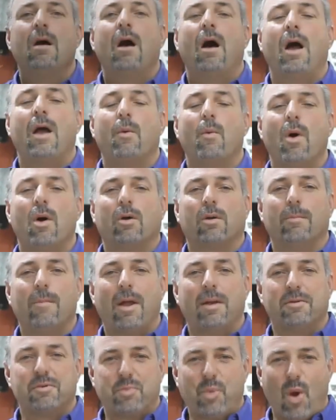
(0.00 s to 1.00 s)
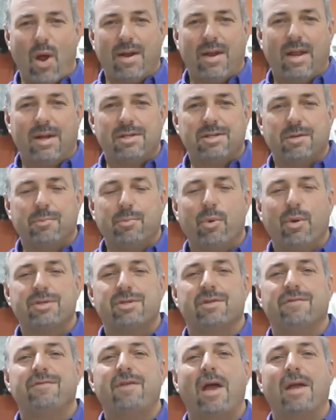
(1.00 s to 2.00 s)
Hi, welcome. My name is Brian Hennessy,
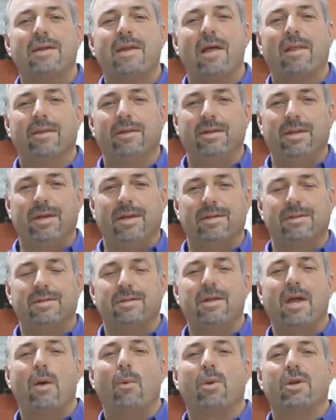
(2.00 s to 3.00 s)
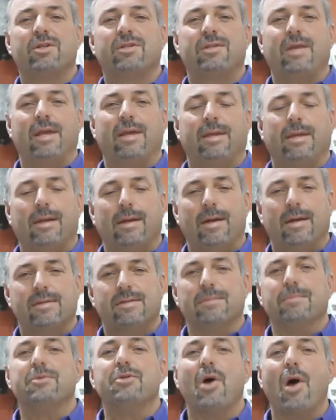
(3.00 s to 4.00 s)
President of Titan LED, and today I want to take
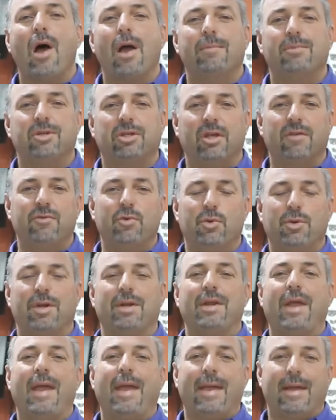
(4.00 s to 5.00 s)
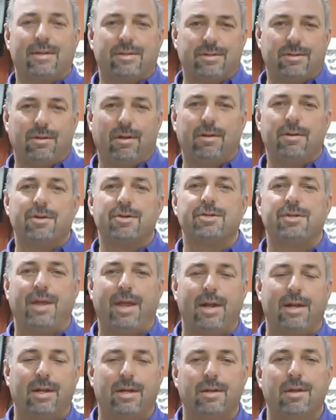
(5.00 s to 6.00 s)
some time to give you an enhanced
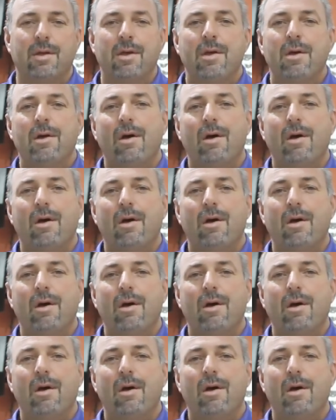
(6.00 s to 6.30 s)
understanding